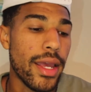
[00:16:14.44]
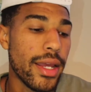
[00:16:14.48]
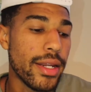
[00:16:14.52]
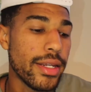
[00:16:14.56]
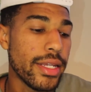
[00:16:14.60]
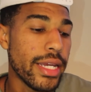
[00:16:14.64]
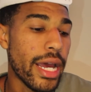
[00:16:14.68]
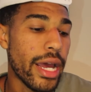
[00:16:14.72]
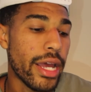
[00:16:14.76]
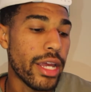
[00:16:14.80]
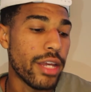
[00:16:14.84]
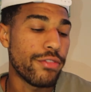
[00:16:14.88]

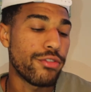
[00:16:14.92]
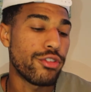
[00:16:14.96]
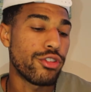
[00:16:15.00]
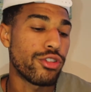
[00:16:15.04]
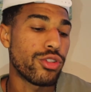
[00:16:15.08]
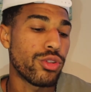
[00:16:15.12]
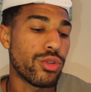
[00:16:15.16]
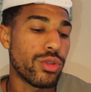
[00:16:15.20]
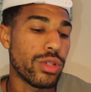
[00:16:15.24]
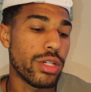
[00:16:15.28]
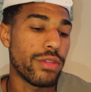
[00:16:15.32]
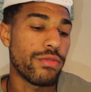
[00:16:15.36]
And yeah, if you're
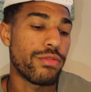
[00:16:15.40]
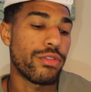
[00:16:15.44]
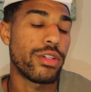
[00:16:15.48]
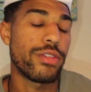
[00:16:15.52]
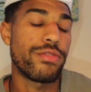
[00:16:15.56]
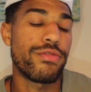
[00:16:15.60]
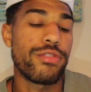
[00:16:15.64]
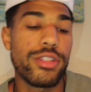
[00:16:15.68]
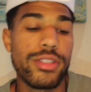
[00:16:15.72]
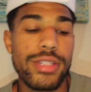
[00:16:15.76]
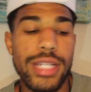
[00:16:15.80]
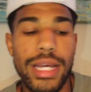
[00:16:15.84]
tuning in for
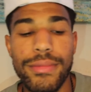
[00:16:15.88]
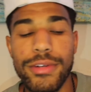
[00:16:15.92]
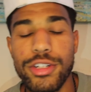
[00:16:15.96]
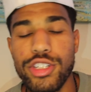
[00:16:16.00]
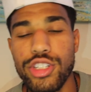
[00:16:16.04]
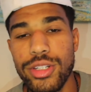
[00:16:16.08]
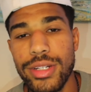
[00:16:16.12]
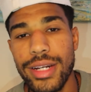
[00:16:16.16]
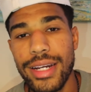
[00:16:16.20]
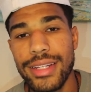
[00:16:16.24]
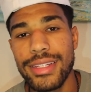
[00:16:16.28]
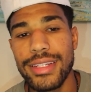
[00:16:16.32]
your first time, make
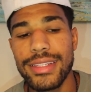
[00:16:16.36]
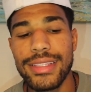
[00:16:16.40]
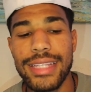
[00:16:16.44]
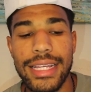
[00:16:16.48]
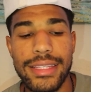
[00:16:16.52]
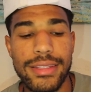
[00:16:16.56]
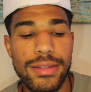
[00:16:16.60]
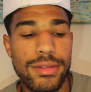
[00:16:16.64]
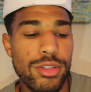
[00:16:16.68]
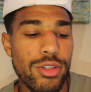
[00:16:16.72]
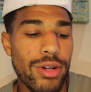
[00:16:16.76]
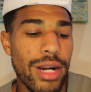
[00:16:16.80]
sure you guys hit
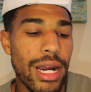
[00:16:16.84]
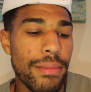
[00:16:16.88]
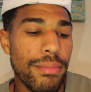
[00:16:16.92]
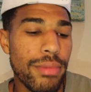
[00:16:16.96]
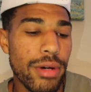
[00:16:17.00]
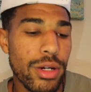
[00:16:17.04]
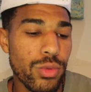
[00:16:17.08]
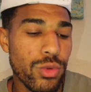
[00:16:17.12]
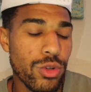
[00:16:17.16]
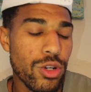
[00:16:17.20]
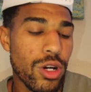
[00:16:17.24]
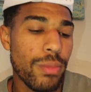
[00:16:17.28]
that subscribe
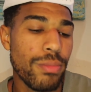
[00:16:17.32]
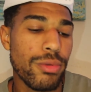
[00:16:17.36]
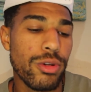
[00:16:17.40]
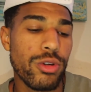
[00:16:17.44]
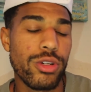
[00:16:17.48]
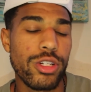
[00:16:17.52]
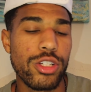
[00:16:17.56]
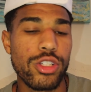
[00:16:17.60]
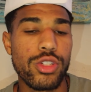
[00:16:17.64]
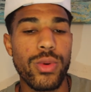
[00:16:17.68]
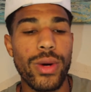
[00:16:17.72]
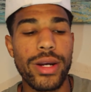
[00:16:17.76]
button. We're
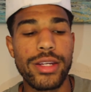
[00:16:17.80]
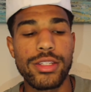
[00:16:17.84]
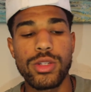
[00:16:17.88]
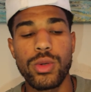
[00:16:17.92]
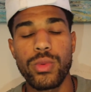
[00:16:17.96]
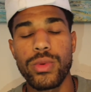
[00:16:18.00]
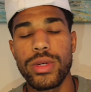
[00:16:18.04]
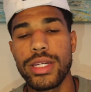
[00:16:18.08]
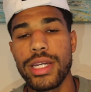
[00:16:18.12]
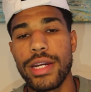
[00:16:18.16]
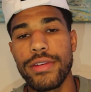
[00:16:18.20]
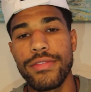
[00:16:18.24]
uploading twice
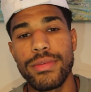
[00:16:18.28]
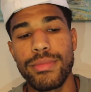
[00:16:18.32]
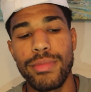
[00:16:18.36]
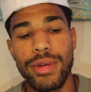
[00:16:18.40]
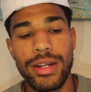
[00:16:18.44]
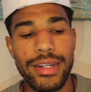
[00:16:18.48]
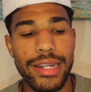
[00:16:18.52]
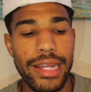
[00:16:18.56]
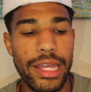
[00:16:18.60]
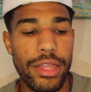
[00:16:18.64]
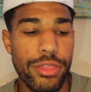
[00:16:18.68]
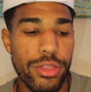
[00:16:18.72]
a week, every
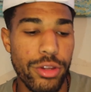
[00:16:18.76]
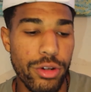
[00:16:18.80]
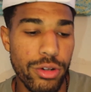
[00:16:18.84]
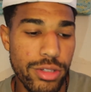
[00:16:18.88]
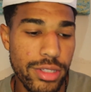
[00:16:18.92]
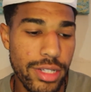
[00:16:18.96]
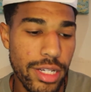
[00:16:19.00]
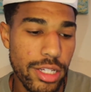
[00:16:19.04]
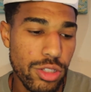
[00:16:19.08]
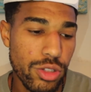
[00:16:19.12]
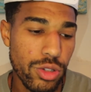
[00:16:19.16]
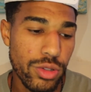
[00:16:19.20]
Monday and
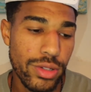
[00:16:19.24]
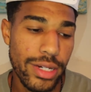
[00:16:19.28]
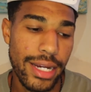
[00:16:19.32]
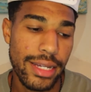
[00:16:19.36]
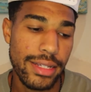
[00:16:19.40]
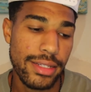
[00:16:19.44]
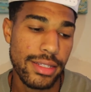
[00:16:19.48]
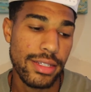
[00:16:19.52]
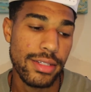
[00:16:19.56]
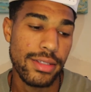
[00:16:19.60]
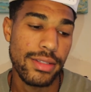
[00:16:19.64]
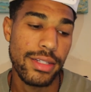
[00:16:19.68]
Thursday, so you
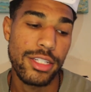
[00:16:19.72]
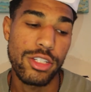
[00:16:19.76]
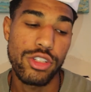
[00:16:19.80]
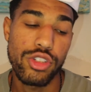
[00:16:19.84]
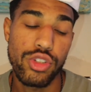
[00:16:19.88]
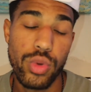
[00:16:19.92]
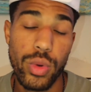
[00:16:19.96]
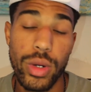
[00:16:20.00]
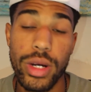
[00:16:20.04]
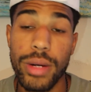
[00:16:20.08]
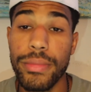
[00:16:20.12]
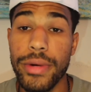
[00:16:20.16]
guys can
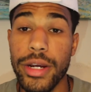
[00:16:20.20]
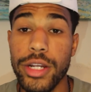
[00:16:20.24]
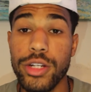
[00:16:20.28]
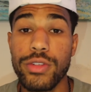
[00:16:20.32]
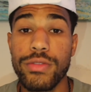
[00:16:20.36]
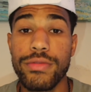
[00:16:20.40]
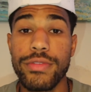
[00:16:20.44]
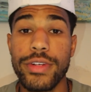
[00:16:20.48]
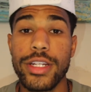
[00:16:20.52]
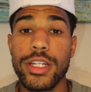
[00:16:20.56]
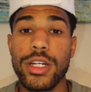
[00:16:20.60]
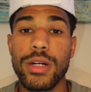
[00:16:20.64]
enjoy a brand
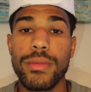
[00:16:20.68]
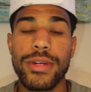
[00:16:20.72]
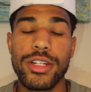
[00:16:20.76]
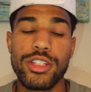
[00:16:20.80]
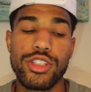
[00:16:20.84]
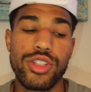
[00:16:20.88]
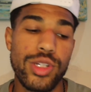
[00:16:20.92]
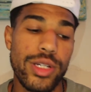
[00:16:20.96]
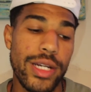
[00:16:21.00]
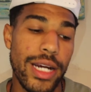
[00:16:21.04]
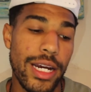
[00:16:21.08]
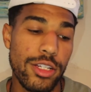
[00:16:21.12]
new video. Make
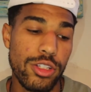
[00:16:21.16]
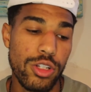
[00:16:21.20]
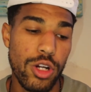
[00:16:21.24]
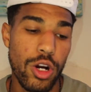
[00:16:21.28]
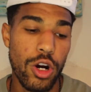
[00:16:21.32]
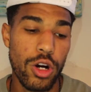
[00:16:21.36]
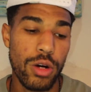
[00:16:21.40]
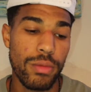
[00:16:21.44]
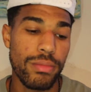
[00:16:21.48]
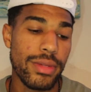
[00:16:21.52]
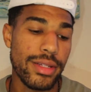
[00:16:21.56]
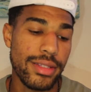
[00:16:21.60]
sure you guys
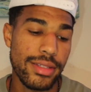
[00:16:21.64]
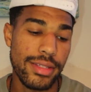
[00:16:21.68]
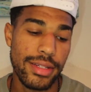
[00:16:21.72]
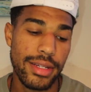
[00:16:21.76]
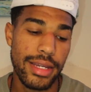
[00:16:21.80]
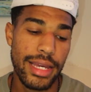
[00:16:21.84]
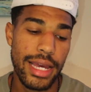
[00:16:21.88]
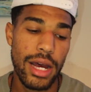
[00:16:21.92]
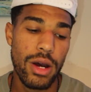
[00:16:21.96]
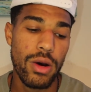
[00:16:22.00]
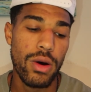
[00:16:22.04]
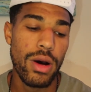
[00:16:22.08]
aren't
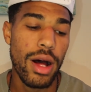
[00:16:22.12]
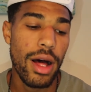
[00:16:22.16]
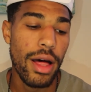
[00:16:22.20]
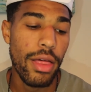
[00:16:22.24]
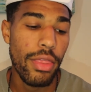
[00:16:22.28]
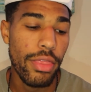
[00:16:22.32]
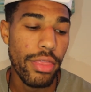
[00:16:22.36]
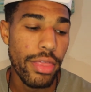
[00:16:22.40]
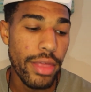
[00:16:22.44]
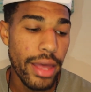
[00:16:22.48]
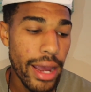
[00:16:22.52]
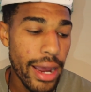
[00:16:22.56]
missing out
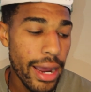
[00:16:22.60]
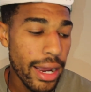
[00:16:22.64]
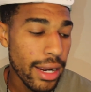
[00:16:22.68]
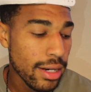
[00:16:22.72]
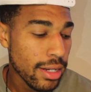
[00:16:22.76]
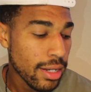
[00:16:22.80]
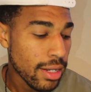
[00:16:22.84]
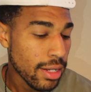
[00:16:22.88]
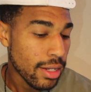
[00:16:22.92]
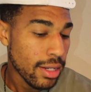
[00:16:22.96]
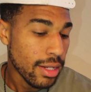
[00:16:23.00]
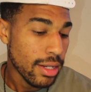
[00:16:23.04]
on
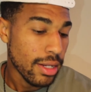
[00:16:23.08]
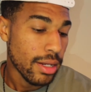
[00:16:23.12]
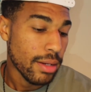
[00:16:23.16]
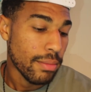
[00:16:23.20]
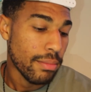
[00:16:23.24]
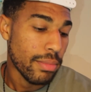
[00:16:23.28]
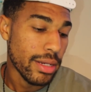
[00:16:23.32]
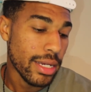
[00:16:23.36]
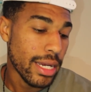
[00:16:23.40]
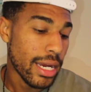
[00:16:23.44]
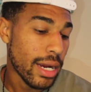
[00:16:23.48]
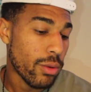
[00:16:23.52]

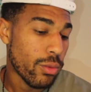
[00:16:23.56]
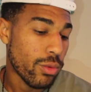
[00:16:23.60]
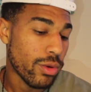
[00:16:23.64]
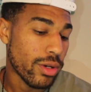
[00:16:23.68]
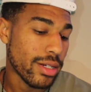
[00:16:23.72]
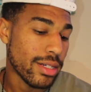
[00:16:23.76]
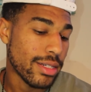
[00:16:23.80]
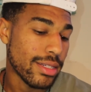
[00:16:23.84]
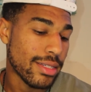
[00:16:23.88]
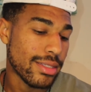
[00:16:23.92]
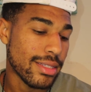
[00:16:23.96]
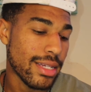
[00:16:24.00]
that. But yeah,
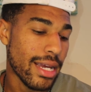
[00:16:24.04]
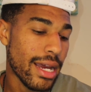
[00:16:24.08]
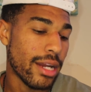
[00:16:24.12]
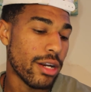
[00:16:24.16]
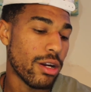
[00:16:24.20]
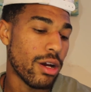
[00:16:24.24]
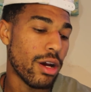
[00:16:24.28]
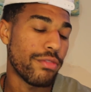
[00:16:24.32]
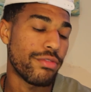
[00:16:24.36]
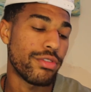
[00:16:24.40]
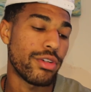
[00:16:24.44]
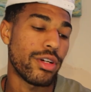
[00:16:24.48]
we're gonna
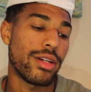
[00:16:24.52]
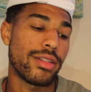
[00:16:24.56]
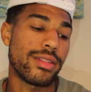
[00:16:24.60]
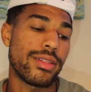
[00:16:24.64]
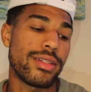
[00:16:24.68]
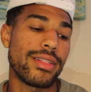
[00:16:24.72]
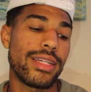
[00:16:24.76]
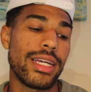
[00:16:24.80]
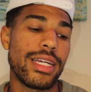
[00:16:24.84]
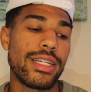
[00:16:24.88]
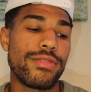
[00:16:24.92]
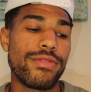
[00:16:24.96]
sign off here on
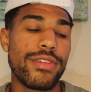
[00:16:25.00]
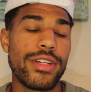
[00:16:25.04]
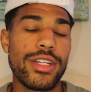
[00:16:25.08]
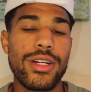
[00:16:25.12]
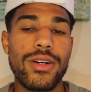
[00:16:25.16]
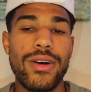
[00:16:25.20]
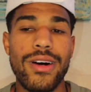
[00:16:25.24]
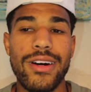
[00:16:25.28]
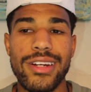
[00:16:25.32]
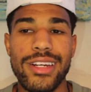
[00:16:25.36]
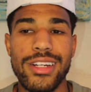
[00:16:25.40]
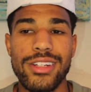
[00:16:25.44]
today's
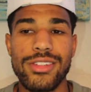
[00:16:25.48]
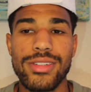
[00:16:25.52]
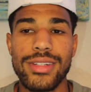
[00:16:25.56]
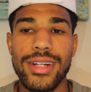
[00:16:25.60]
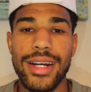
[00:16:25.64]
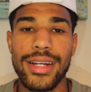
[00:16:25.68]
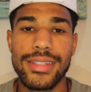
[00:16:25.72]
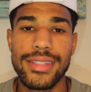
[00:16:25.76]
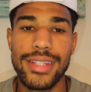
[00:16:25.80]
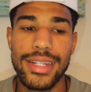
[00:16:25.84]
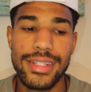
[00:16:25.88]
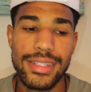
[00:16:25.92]
video. I'll catch you
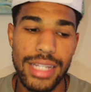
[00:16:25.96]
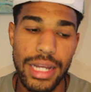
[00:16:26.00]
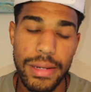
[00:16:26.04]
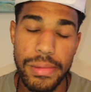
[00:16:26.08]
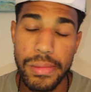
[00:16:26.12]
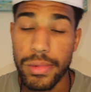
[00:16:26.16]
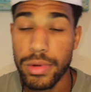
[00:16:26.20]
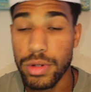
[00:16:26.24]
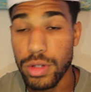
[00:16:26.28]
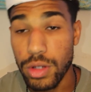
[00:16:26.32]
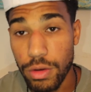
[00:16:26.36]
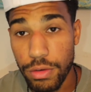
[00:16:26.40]
guys next time.
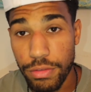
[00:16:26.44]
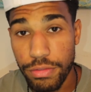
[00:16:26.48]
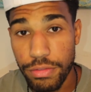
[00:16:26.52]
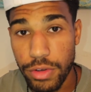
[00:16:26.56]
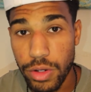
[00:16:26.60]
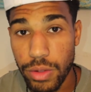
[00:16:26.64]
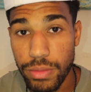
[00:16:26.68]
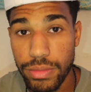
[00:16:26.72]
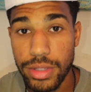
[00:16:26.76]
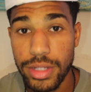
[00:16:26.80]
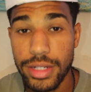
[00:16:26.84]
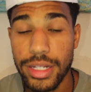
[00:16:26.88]
I'm gonna go
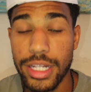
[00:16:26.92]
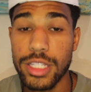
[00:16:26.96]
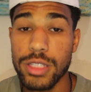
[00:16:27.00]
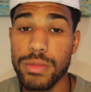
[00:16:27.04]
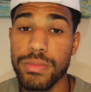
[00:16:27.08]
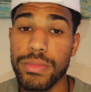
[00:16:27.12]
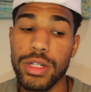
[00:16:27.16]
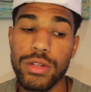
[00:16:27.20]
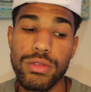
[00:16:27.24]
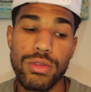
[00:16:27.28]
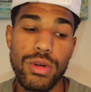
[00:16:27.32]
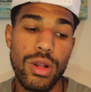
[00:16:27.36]
film
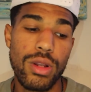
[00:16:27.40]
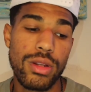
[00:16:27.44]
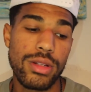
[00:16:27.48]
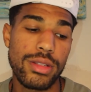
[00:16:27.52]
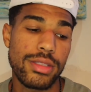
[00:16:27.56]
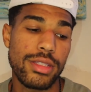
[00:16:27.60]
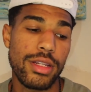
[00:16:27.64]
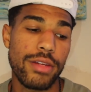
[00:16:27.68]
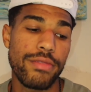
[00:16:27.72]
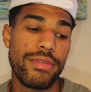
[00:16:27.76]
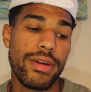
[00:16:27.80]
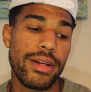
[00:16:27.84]
today's B-roll
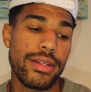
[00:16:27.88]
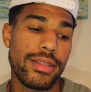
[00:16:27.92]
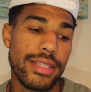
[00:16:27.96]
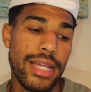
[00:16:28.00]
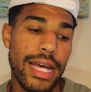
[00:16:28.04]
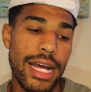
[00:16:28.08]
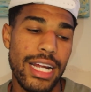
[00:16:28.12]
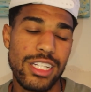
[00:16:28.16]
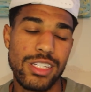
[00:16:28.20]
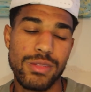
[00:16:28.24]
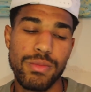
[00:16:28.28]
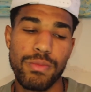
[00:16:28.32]
and stuff like
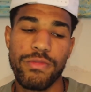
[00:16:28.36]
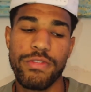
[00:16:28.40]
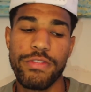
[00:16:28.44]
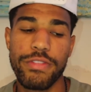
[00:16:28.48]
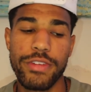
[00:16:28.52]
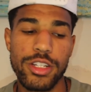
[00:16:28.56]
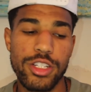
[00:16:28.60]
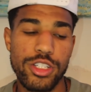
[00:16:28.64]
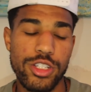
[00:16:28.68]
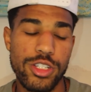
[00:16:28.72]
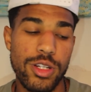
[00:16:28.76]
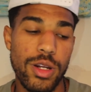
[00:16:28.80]
that,
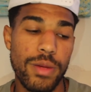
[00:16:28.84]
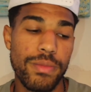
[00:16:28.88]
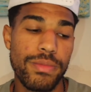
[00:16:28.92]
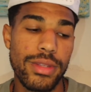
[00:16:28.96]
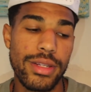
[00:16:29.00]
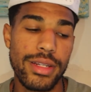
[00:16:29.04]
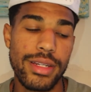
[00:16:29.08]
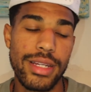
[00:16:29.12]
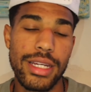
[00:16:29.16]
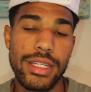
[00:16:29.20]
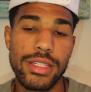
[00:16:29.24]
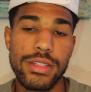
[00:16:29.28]
finish
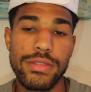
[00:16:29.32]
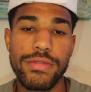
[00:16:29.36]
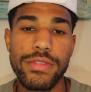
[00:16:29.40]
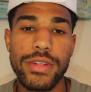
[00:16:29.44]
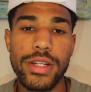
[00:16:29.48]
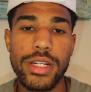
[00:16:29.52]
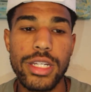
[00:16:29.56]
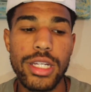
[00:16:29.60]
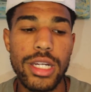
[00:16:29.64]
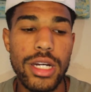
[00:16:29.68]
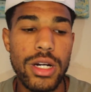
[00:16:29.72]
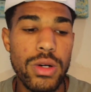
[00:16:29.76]
up today's
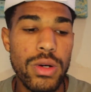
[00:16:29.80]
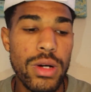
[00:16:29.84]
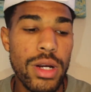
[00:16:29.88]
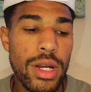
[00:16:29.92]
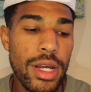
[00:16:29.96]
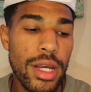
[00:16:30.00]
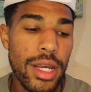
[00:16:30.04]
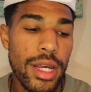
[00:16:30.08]
video,